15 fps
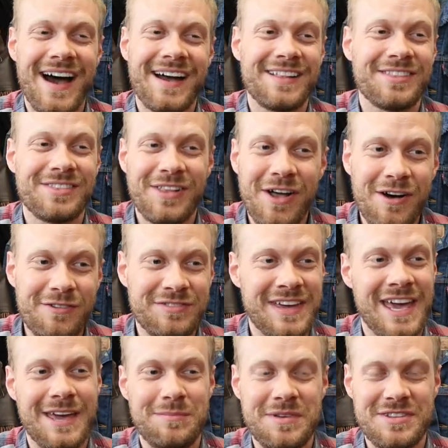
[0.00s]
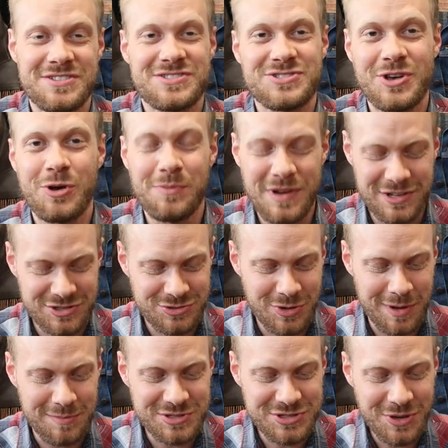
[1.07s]
I love Caiman so much,
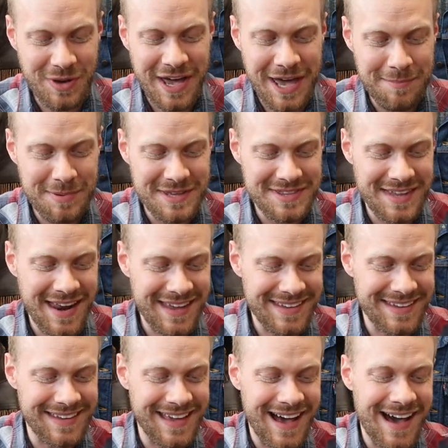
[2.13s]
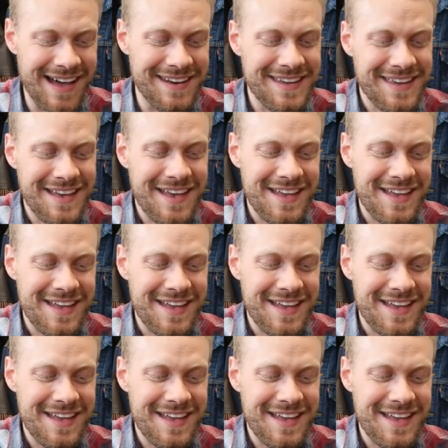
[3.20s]
so I'm so happy that I got